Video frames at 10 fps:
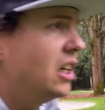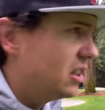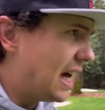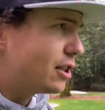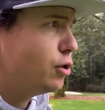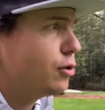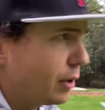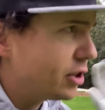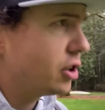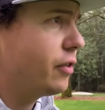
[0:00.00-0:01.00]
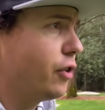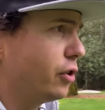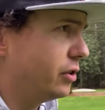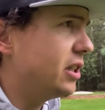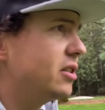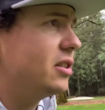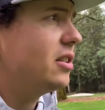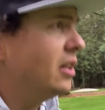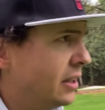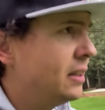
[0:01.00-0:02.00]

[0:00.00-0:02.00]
Last two swings on the further distances,